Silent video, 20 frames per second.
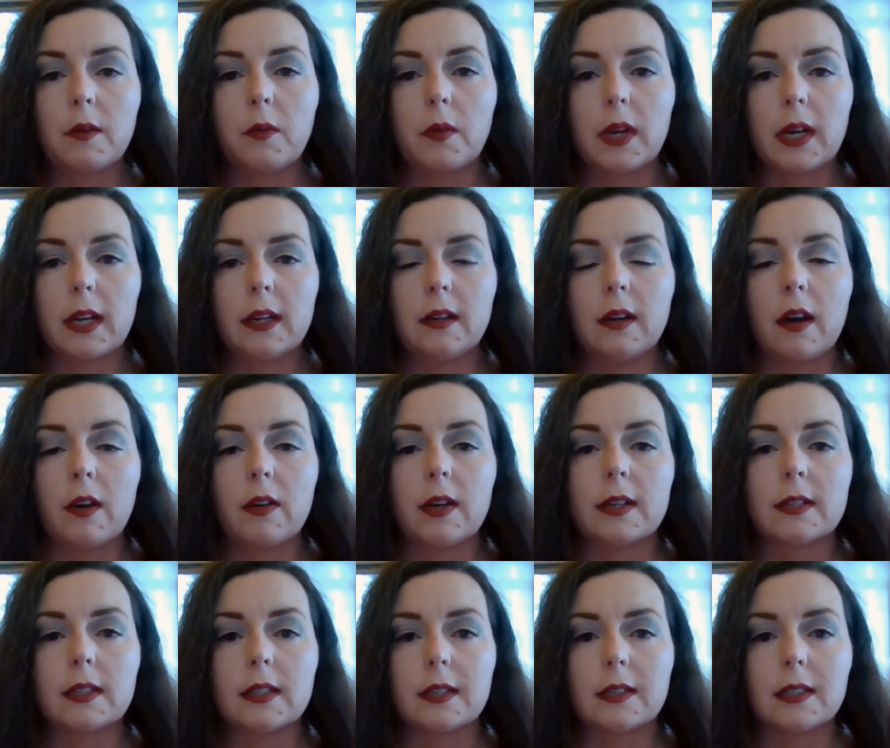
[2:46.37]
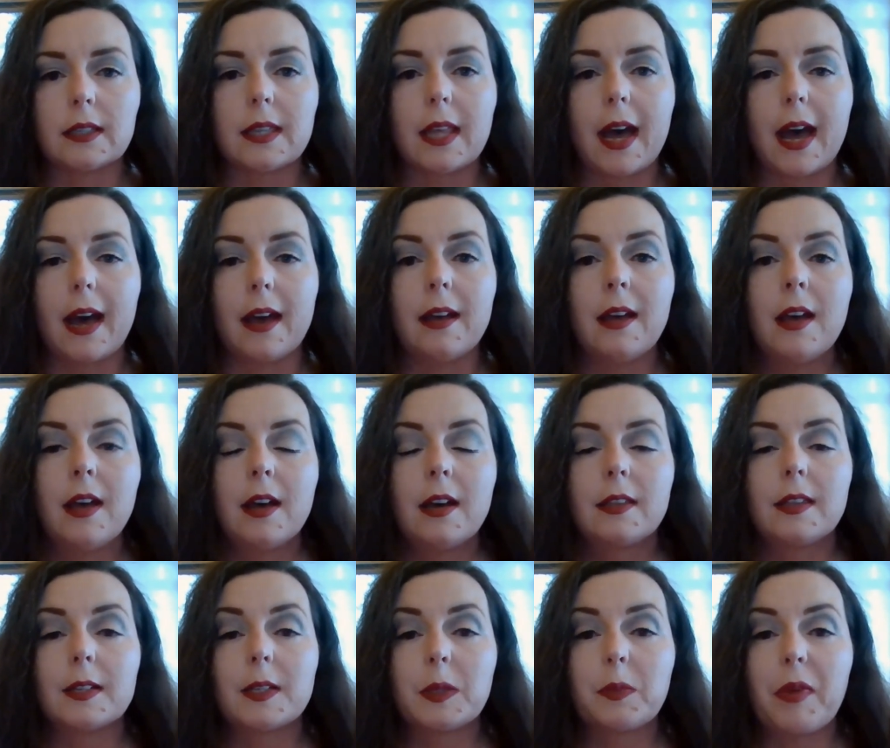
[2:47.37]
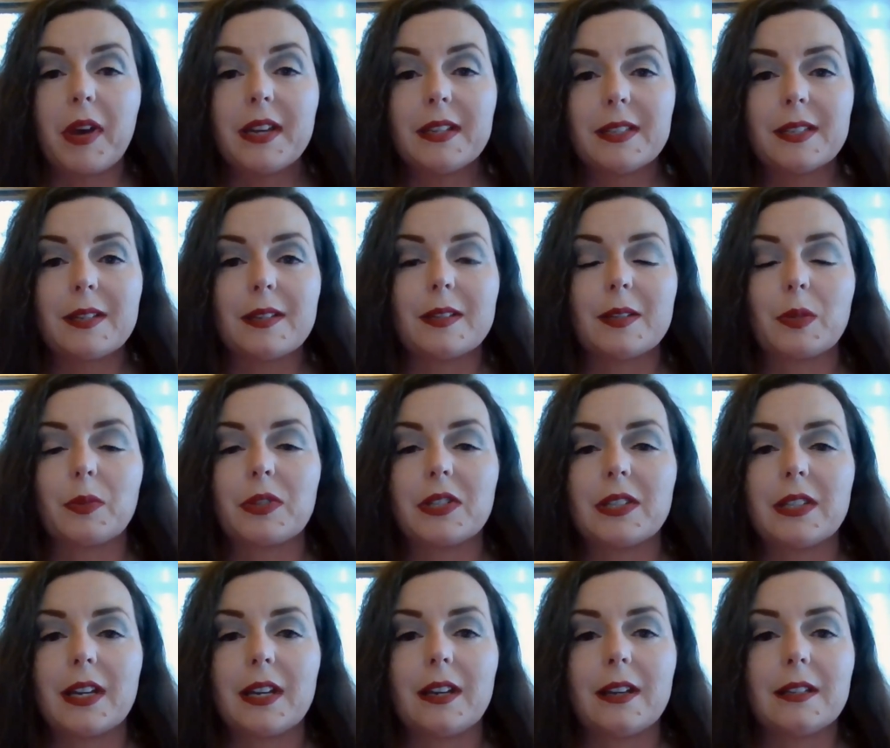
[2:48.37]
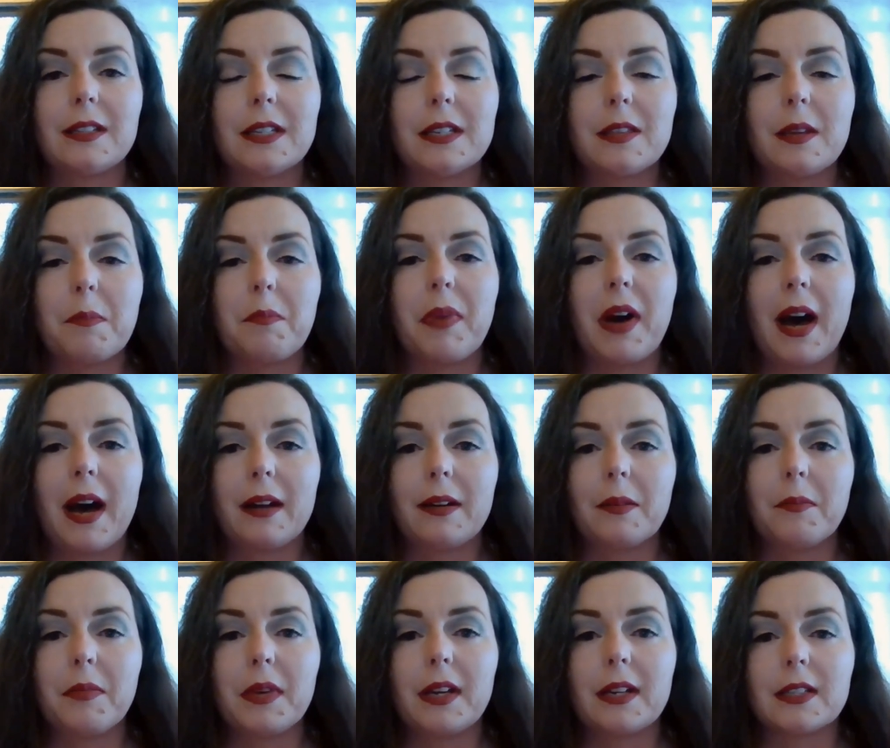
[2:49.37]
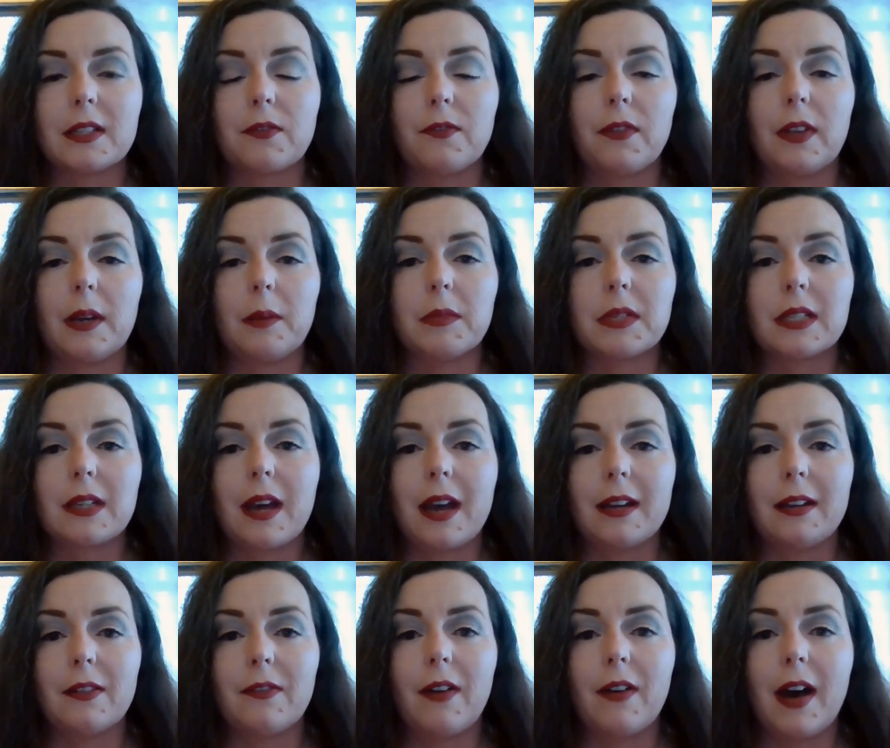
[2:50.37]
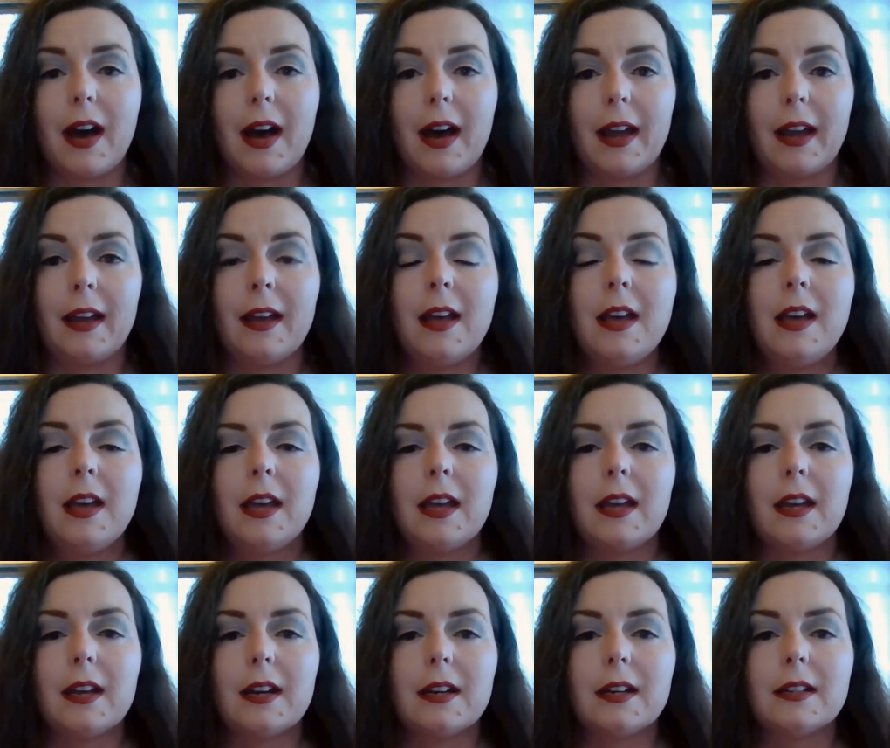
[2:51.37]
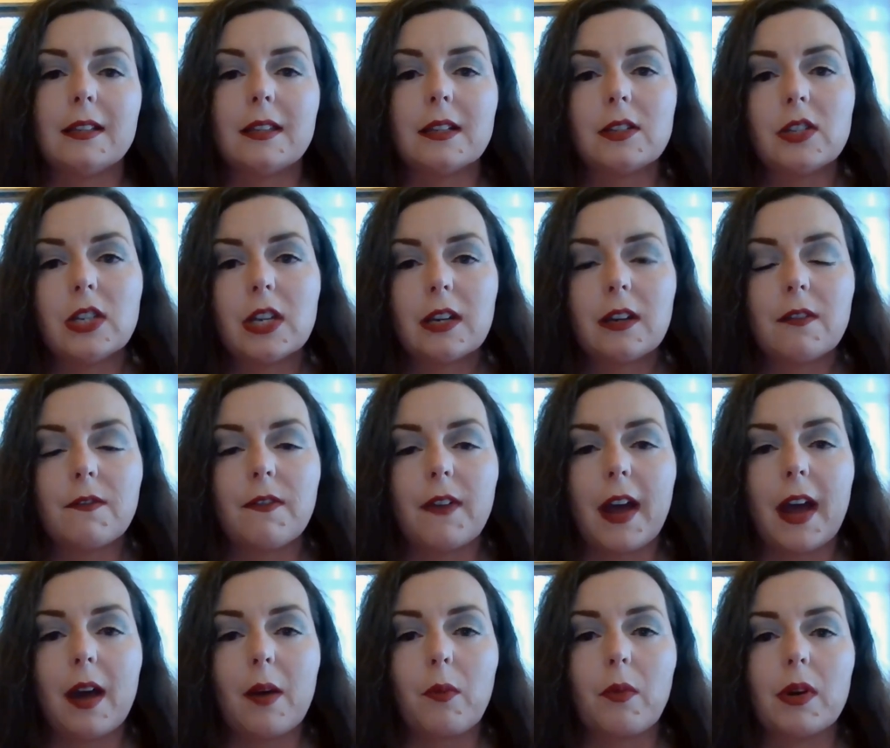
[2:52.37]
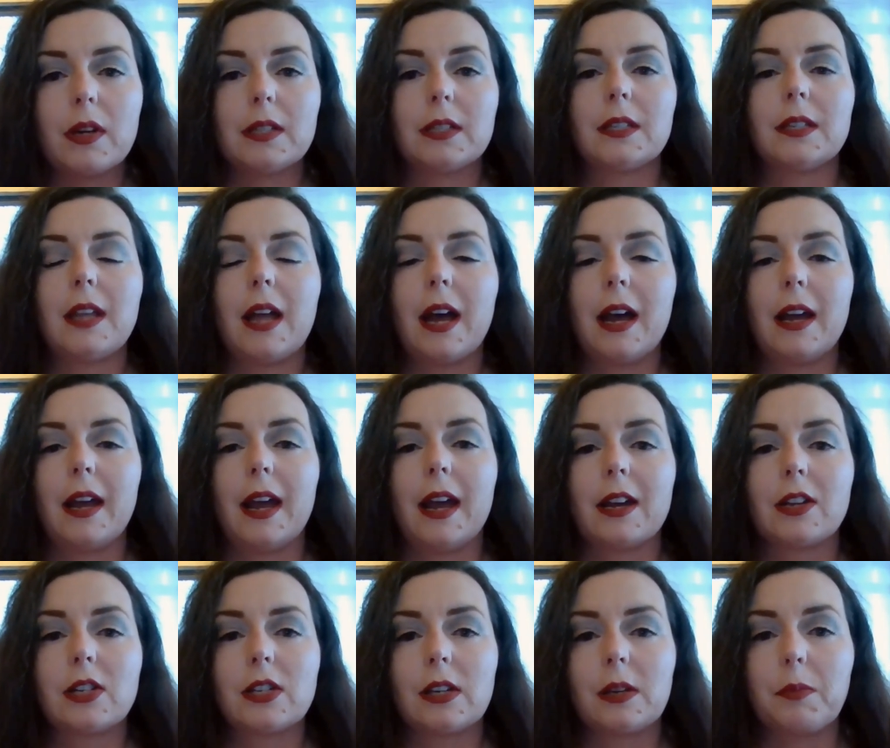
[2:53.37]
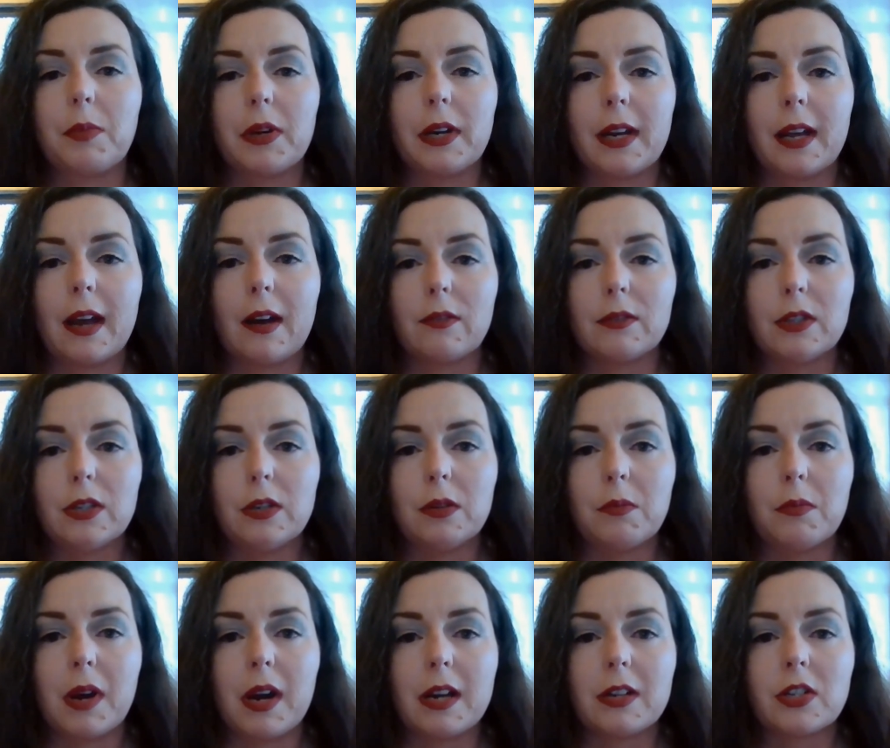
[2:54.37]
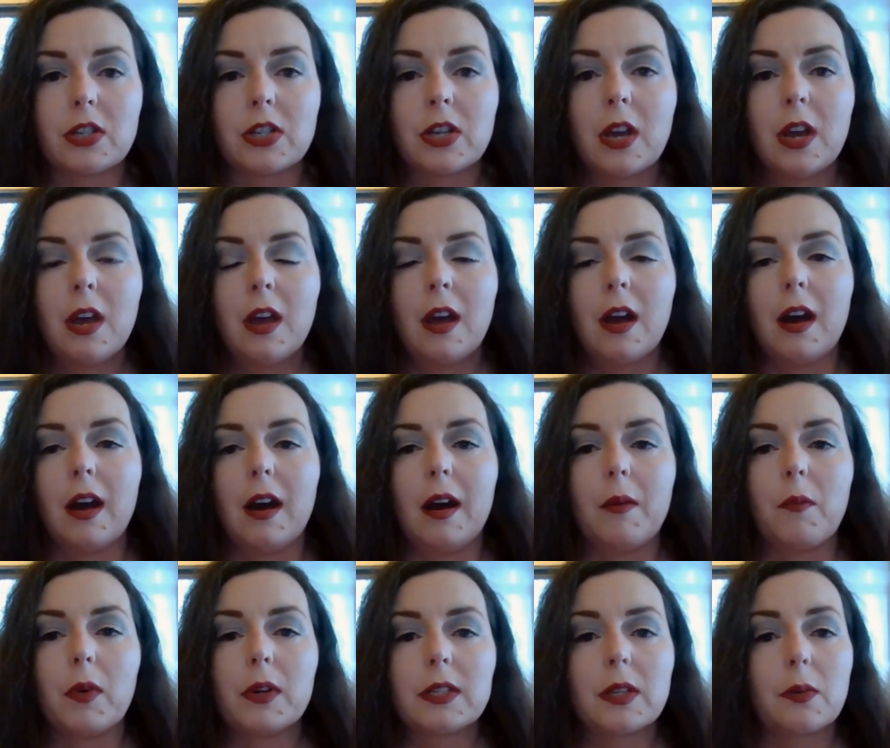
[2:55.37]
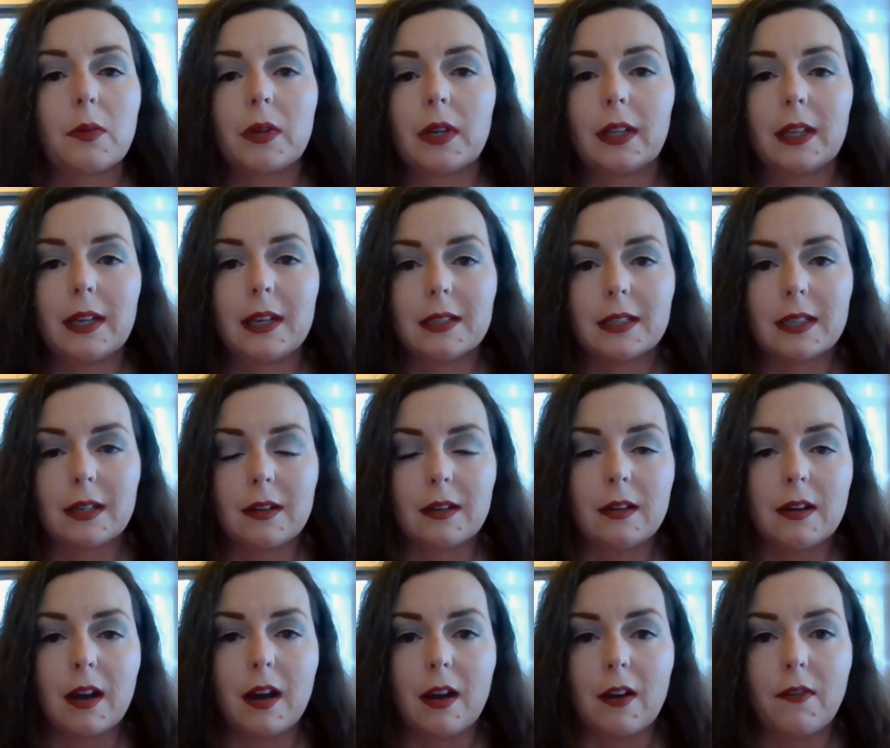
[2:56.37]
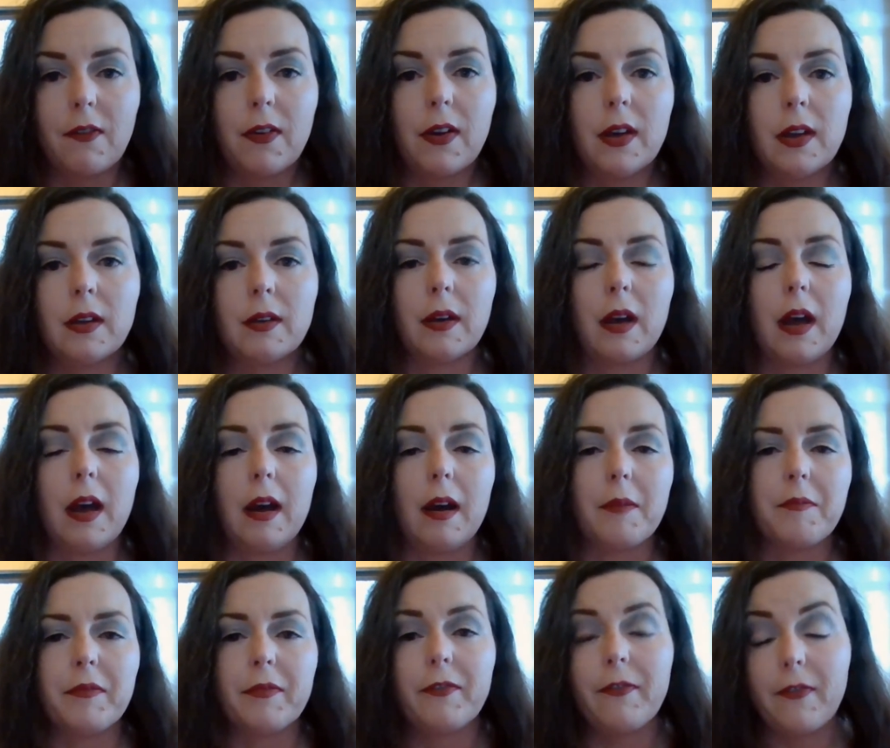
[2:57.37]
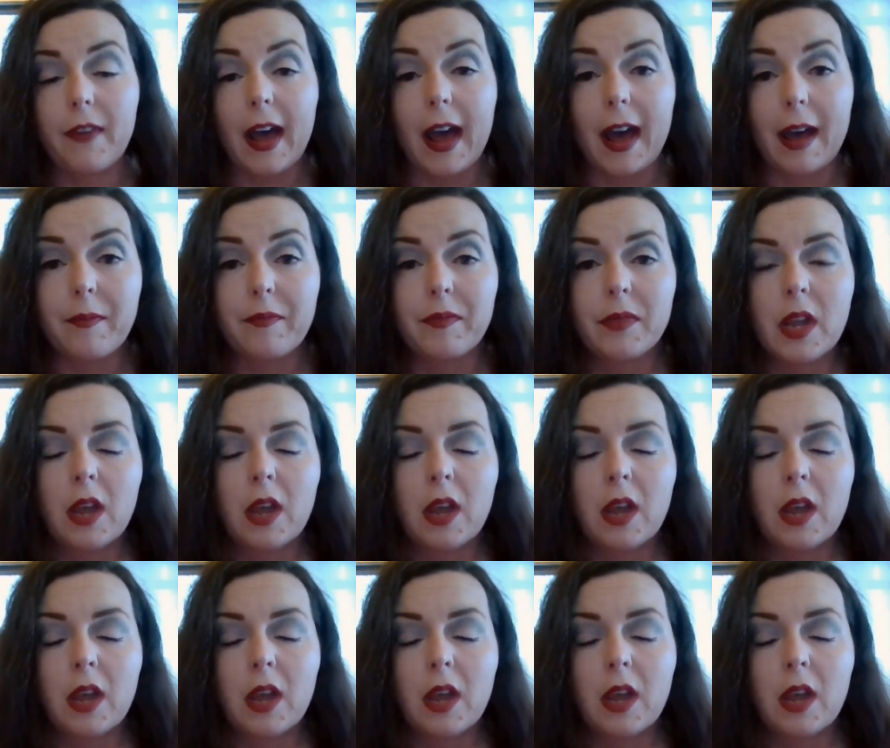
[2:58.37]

And what I noticed is that the spices were sticking to the bottom because the flame was kind of high and the chicken fat was not actually putting out too much, um, wasn't releasing enough um, fat.